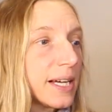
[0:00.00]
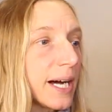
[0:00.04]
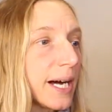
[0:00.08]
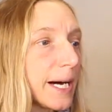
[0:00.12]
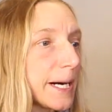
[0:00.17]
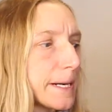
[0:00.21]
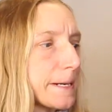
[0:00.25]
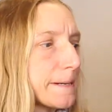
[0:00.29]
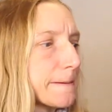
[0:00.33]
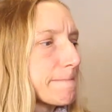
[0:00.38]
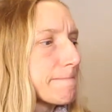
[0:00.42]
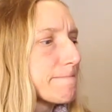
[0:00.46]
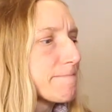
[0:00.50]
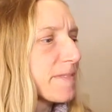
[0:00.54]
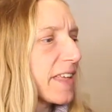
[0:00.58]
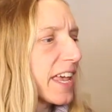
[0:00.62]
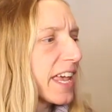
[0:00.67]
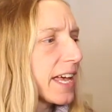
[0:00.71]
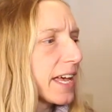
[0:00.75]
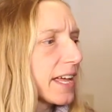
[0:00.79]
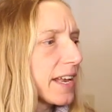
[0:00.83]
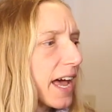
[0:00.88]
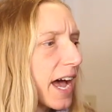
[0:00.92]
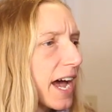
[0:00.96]
Um,
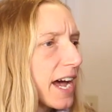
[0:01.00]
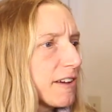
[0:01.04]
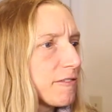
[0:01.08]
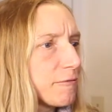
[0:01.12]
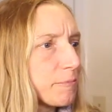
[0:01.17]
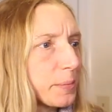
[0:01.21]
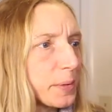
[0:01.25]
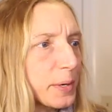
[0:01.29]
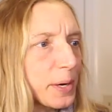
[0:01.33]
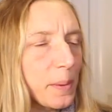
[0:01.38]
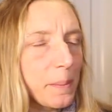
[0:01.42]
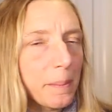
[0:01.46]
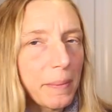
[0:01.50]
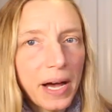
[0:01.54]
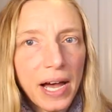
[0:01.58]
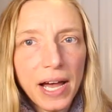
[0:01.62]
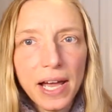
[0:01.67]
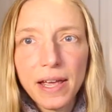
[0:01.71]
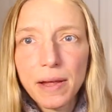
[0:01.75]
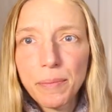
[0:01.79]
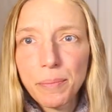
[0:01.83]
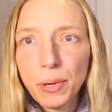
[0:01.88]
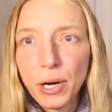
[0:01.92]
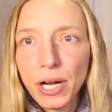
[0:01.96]
and I've put up
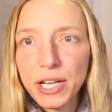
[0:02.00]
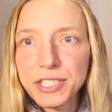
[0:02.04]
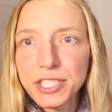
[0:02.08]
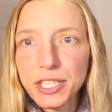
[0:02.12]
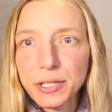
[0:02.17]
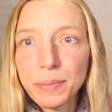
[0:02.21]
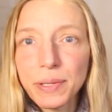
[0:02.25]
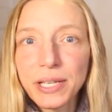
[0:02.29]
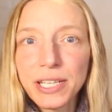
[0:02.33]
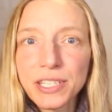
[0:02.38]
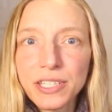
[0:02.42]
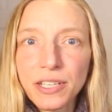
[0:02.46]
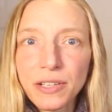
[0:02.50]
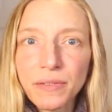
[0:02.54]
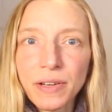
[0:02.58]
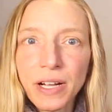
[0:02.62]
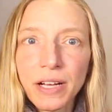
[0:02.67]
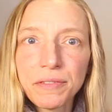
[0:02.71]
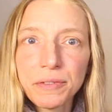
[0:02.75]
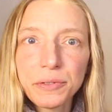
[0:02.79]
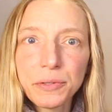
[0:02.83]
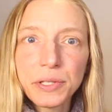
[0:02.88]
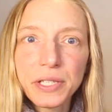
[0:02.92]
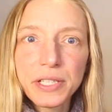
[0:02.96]
my project page on
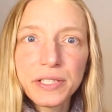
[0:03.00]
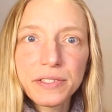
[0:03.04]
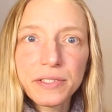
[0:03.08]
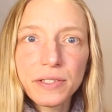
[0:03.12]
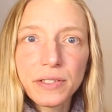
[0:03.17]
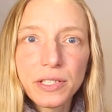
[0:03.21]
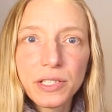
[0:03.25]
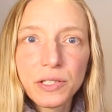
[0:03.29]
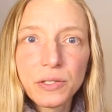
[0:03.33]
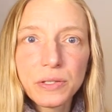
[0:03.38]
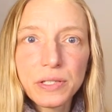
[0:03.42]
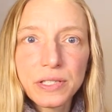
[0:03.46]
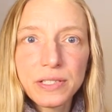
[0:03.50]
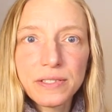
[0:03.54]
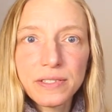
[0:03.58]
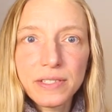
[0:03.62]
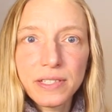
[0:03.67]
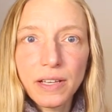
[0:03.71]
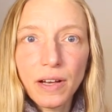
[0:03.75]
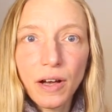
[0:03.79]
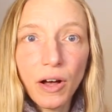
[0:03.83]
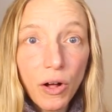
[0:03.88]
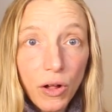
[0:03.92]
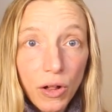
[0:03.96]
Ravelry so that you can
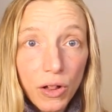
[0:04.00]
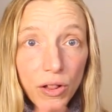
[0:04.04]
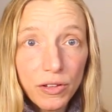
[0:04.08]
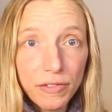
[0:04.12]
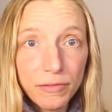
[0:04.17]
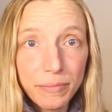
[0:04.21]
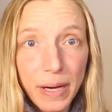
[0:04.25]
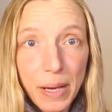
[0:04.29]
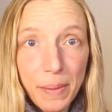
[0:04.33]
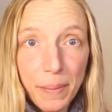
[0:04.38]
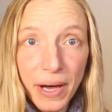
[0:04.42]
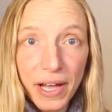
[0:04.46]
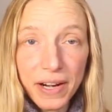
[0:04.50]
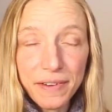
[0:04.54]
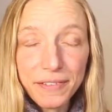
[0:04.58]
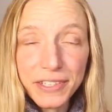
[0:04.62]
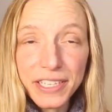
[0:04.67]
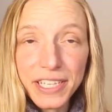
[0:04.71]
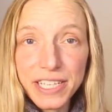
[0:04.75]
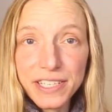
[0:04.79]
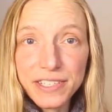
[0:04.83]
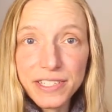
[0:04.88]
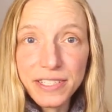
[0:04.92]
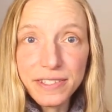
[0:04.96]
see all of my
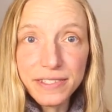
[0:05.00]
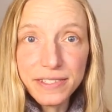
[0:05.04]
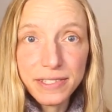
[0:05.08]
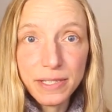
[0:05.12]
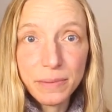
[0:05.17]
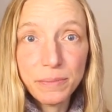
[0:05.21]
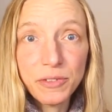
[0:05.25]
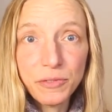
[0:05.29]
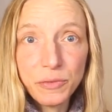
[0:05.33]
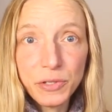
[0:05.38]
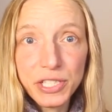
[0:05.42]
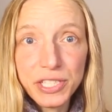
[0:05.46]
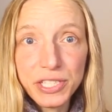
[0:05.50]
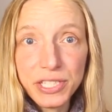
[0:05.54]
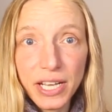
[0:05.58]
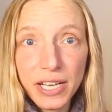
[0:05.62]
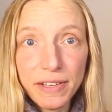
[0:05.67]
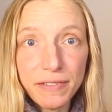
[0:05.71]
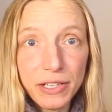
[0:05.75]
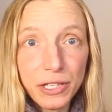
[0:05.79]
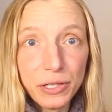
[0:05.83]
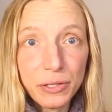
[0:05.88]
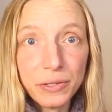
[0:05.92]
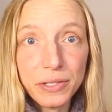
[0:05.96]
modifications, some of which
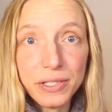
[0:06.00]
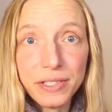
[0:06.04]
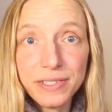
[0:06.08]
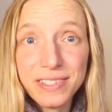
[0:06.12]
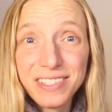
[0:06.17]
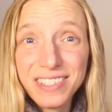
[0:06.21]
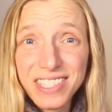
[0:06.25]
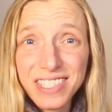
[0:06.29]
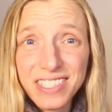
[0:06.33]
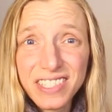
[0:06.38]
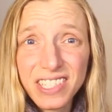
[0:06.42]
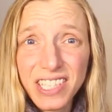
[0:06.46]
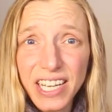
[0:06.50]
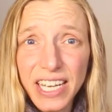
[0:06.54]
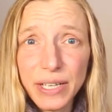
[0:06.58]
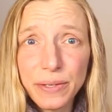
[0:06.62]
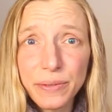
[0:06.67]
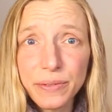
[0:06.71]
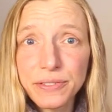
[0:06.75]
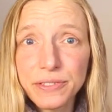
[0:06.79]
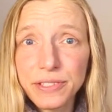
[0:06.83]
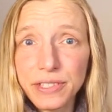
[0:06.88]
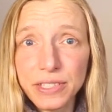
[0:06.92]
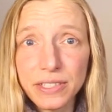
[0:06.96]
I've included stitch
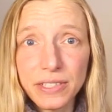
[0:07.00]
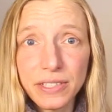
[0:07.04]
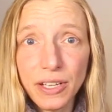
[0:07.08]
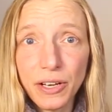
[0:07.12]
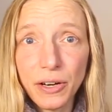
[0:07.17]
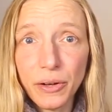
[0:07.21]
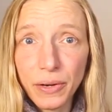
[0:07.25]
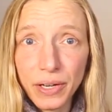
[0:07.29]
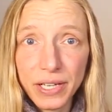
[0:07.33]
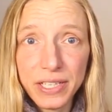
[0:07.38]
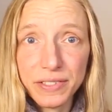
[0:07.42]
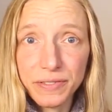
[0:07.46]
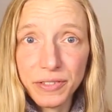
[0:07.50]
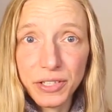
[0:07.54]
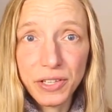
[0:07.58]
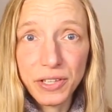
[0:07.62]
counts and, and all kinds of